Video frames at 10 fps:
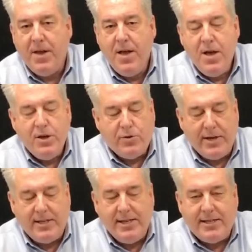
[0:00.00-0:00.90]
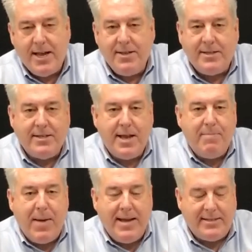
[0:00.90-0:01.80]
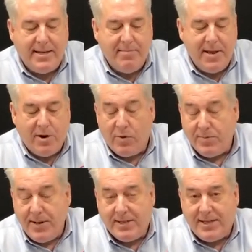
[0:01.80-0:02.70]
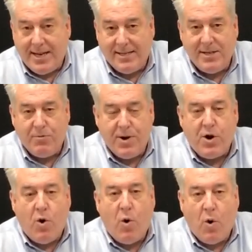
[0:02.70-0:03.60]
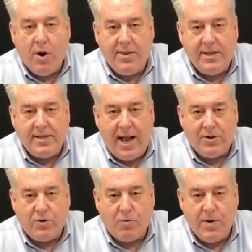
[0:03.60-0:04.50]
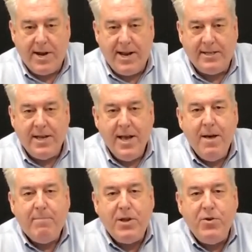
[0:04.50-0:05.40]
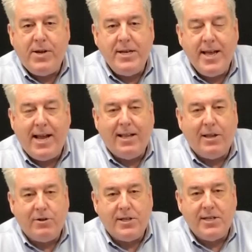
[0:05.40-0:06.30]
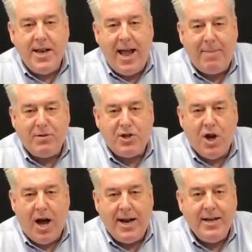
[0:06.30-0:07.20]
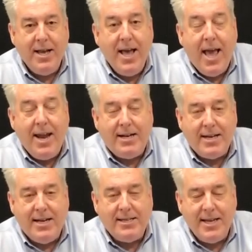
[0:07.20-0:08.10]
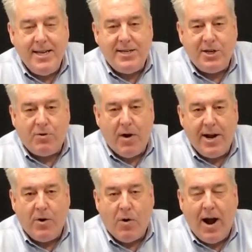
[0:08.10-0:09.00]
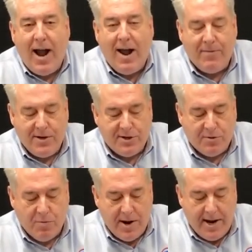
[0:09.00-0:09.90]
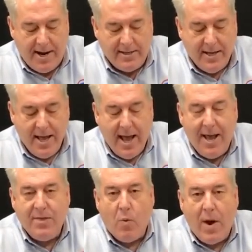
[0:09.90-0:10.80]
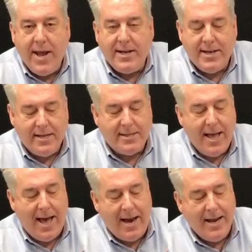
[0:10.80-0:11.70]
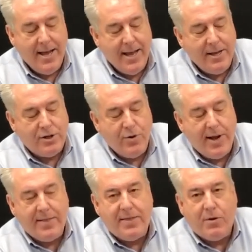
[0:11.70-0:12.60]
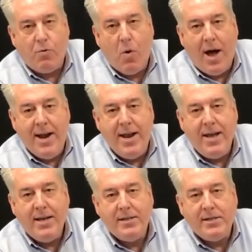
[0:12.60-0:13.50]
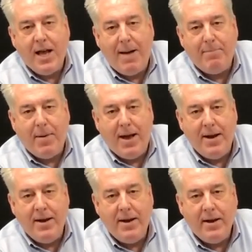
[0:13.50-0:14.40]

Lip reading: So I did say this is a basic meter, which means it doesn't record these actual readings, but you can take a little snapshot and it does integrate or average the readings. And the way it does that is to hit the run stop button